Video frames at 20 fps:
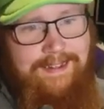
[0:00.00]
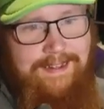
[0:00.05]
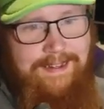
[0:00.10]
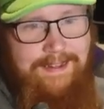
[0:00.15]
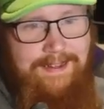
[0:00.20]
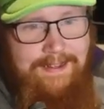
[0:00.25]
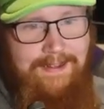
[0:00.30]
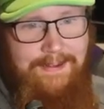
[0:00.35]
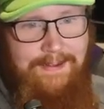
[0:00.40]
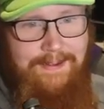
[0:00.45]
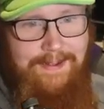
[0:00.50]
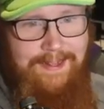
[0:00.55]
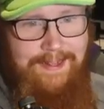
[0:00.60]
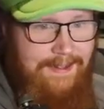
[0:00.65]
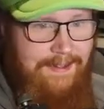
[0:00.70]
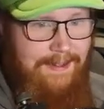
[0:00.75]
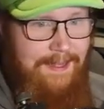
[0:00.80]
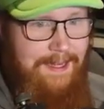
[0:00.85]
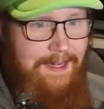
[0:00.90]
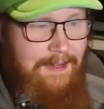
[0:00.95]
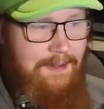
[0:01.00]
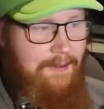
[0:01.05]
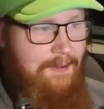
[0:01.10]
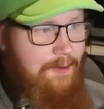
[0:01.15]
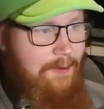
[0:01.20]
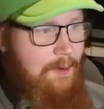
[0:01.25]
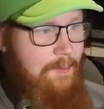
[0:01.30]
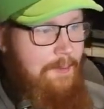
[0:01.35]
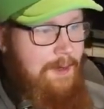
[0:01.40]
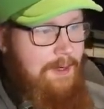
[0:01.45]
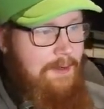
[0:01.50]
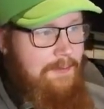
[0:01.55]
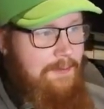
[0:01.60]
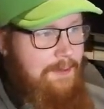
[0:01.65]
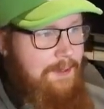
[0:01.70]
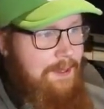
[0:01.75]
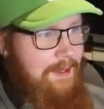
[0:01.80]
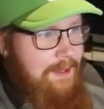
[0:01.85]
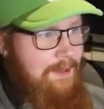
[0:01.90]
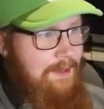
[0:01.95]
How you doing? Thank you so much
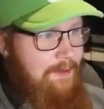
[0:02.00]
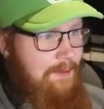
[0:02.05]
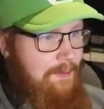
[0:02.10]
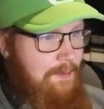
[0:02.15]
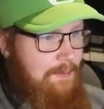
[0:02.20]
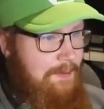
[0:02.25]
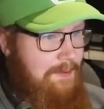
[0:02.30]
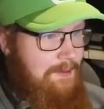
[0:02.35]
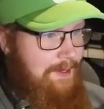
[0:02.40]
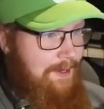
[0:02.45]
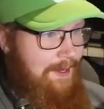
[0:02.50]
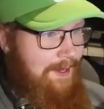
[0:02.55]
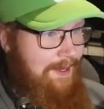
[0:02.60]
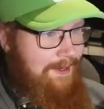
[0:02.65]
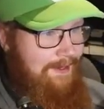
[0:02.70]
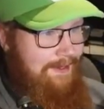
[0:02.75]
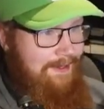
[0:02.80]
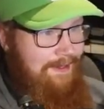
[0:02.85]
for that super chat.